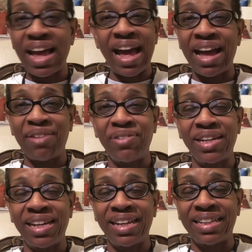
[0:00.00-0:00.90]
However it
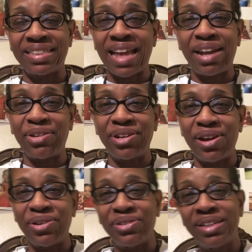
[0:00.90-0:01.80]
is, I don't
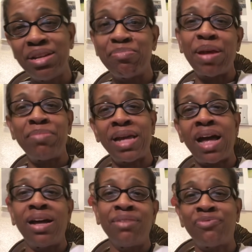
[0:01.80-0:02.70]
know. Maybe I
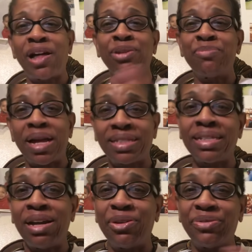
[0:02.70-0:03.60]
unfollow
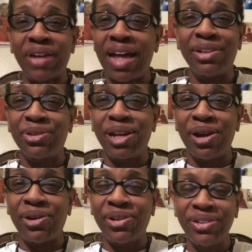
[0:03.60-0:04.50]
myself. I don't
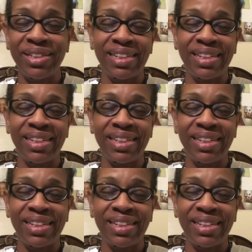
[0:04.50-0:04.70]
know.